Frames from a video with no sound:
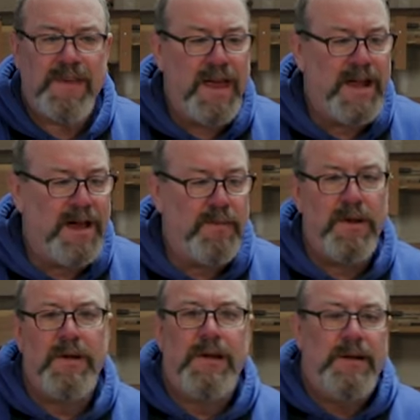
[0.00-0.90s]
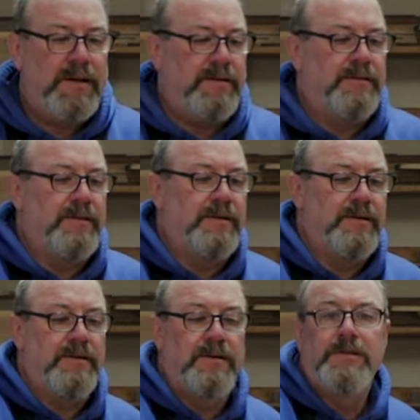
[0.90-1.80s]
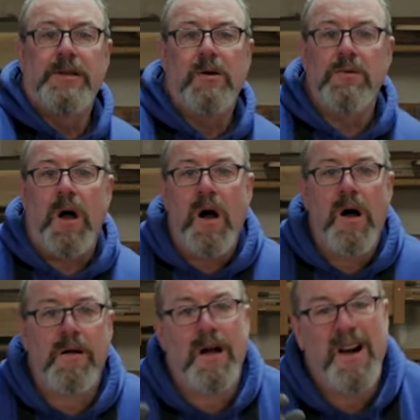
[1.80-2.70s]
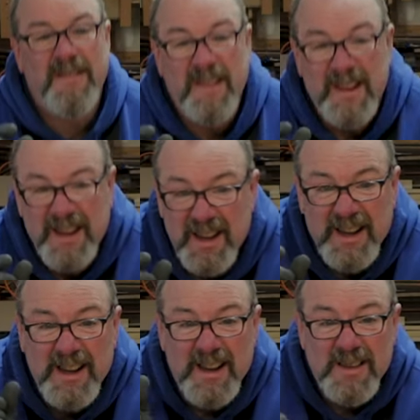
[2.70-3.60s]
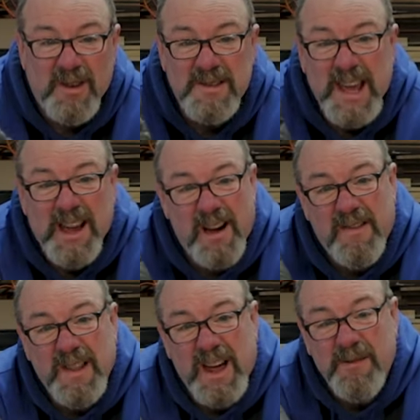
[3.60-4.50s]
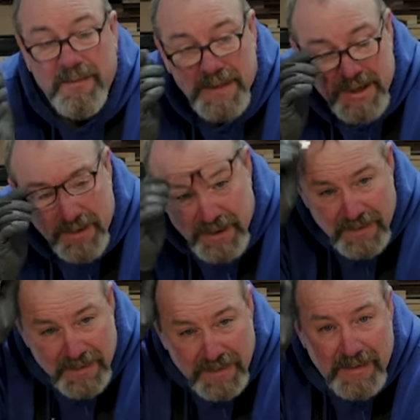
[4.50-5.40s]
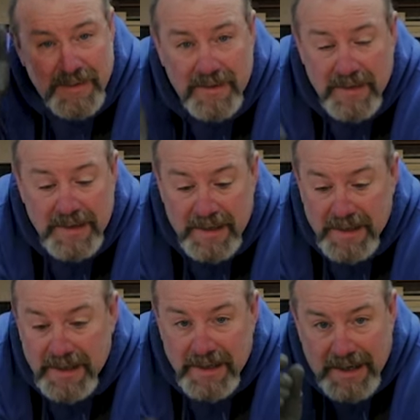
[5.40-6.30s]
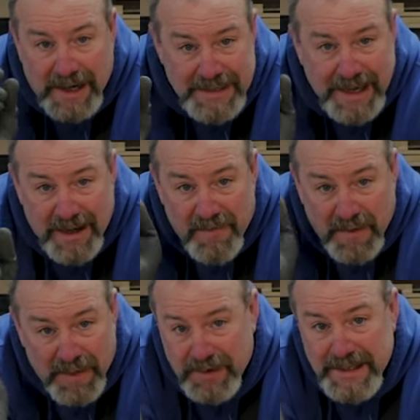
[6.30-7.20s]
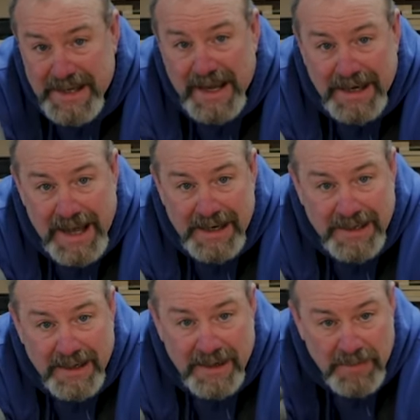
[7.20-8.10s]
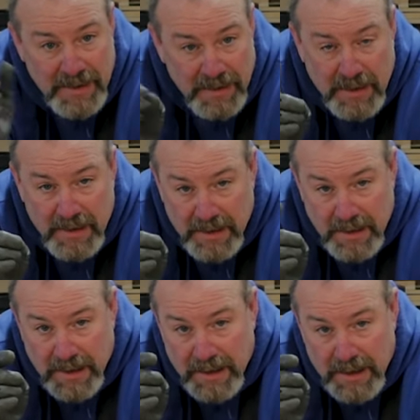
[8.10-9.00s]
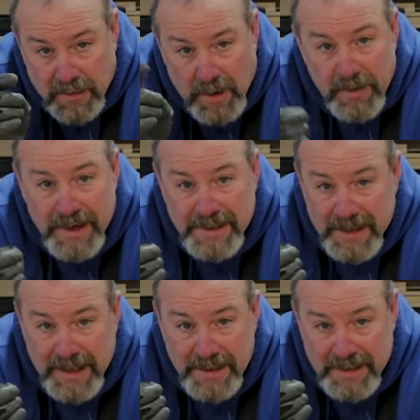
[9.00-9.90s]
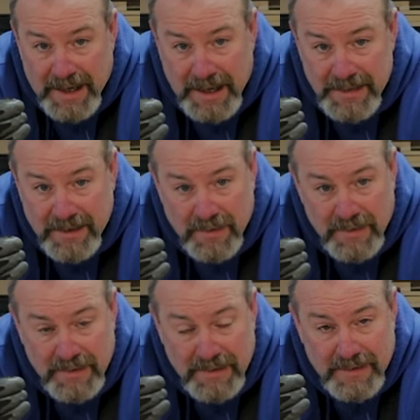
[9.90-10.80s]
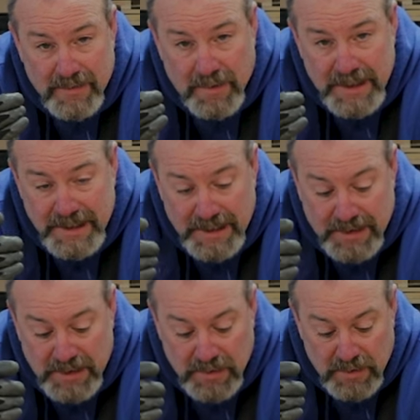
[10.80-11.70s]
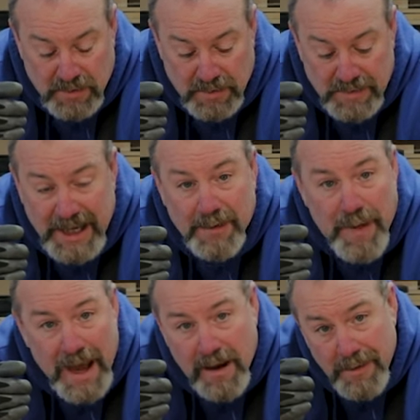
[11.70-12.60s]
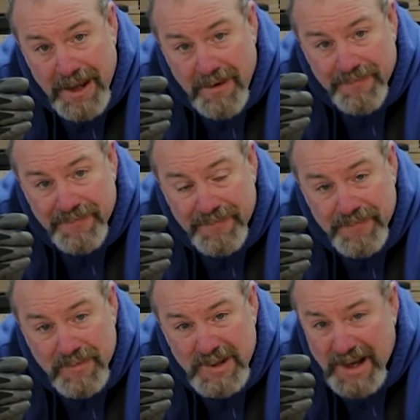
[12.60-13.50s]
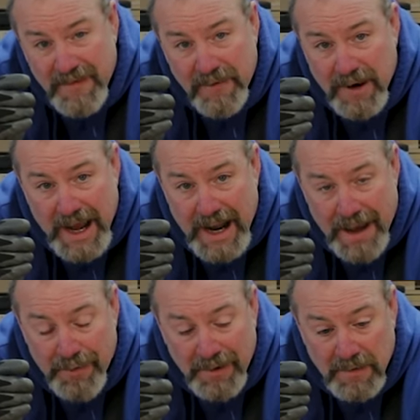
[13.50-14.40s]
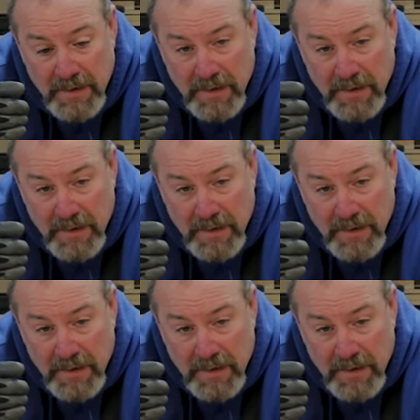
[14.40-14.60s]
side up, don't hog off, don't take off a lot of material. I take off a 30 second at a time. Uh, one reason is I don't want it to kick back on me, which I've never had happen,